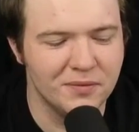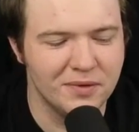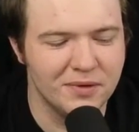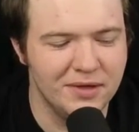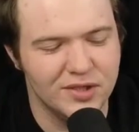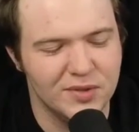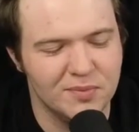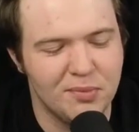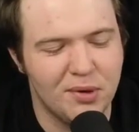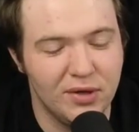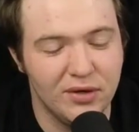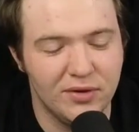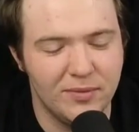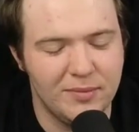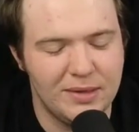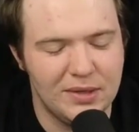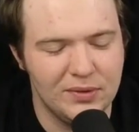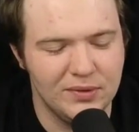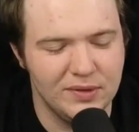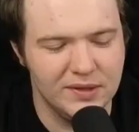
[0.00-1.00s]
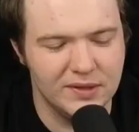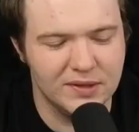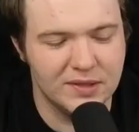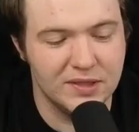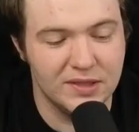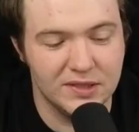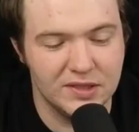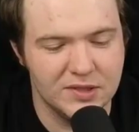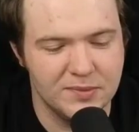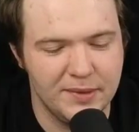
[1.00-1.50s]
just part of the mountain
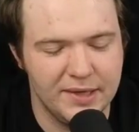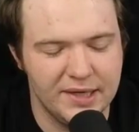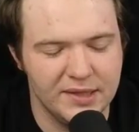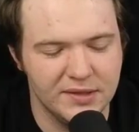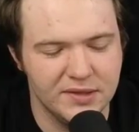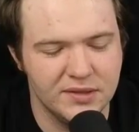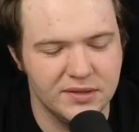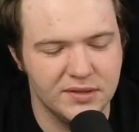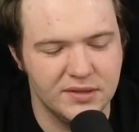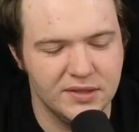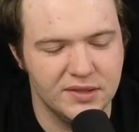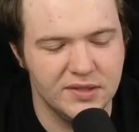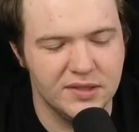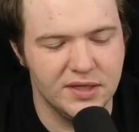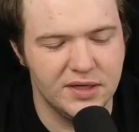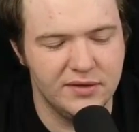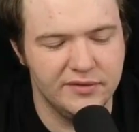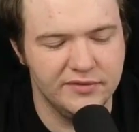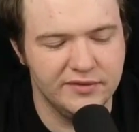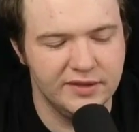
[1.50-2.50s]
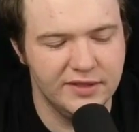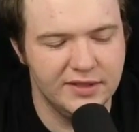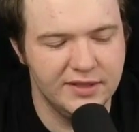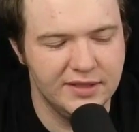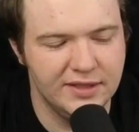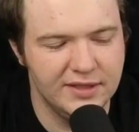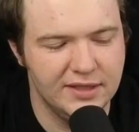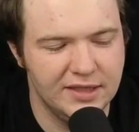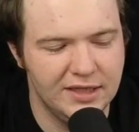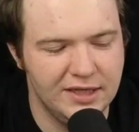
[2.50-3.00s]
expanse itself,
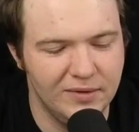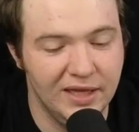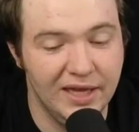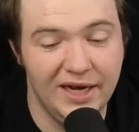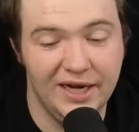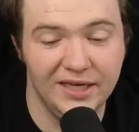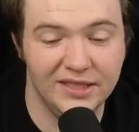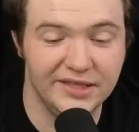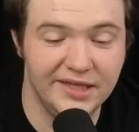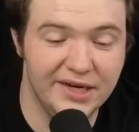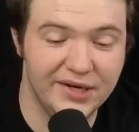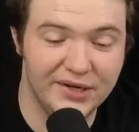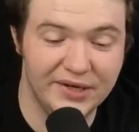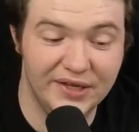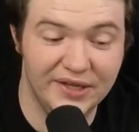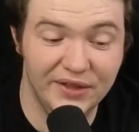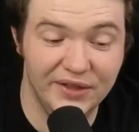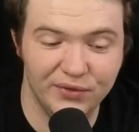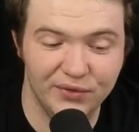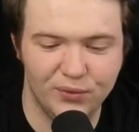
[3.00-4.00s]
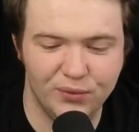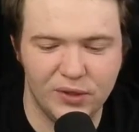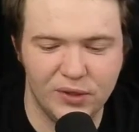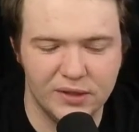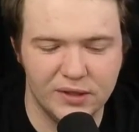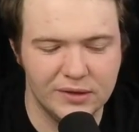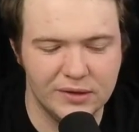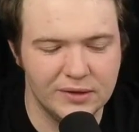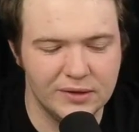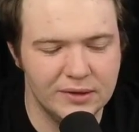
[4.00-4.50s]
laying down in the
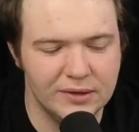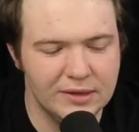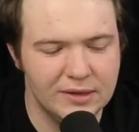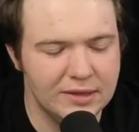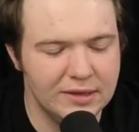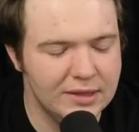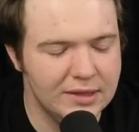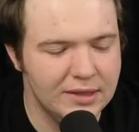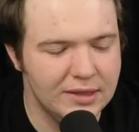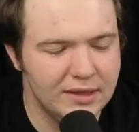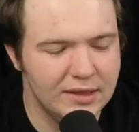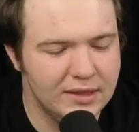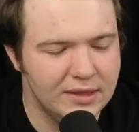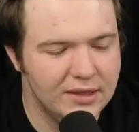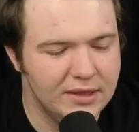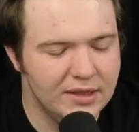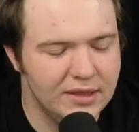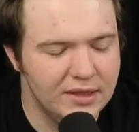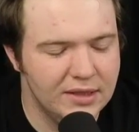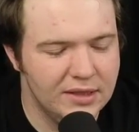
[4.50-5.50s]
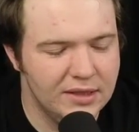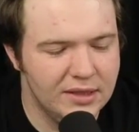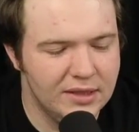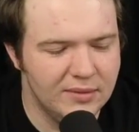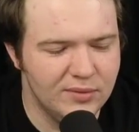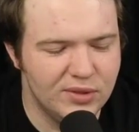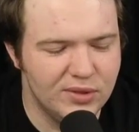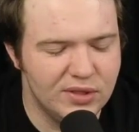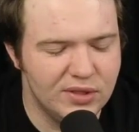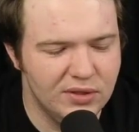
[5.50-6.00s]
water.
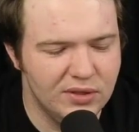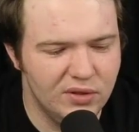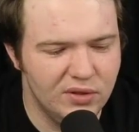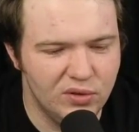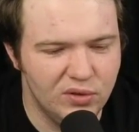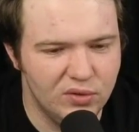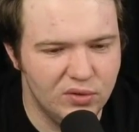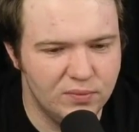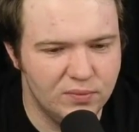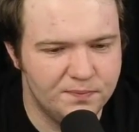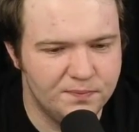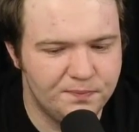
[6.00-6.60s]
So,